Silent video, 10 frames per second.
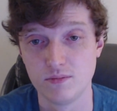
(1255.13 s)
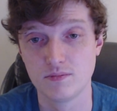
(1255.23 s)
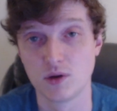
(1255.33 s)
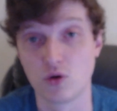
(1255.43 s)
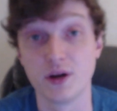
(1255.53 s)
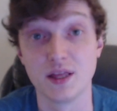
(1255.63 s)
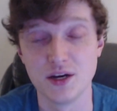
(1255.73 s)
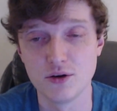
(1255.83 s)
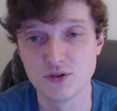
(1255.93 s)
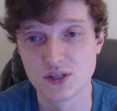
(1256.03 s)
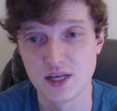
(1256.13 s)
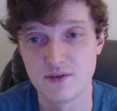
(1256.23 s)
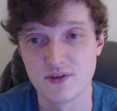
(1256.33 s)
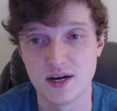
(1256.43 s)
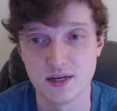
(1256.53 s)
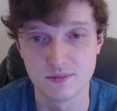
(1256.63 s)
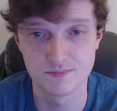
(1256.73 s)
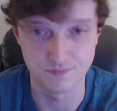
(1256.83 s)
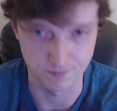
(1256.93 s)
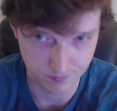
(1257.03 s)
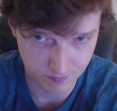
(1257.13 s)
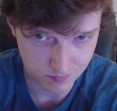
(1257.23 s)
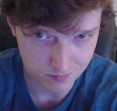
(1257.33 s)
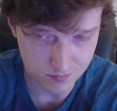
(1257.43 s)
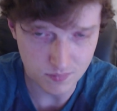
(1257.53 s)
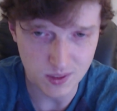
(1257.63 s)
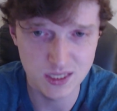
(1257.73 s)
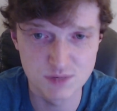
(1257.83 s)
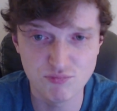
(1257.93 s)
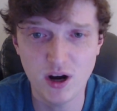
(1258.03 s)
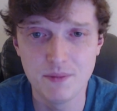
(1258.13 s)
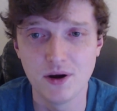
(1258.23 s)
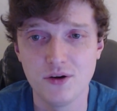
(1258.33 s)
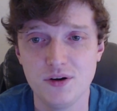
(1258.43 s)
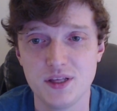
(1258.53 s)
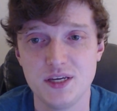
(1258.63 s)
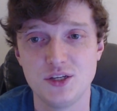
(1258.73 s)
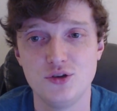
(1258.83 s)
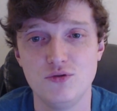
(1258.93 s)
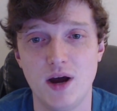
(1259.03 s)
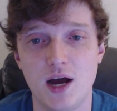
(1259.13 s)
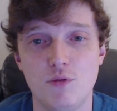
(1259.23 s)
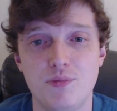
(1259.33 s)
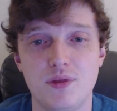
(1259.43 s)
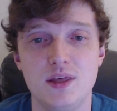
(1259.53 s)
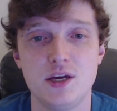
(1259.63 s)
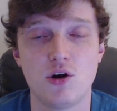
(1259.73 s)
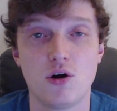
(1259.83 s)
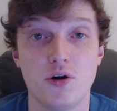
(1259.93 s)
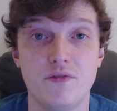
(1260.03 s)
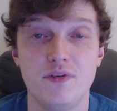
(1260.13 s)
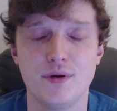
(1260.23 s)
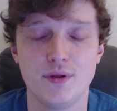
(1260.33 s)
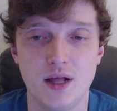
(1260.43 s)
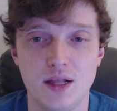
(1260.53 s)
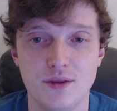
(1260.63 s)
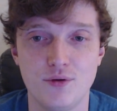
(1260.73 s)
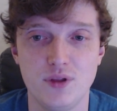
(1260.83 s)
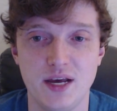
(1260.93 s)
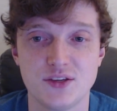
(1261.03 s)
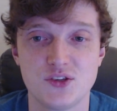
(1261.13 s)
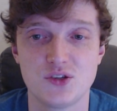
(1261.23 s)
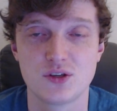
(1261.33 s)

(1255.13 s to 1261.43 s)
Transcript: according to the notes that I've got, is primarily to help the card feel a little less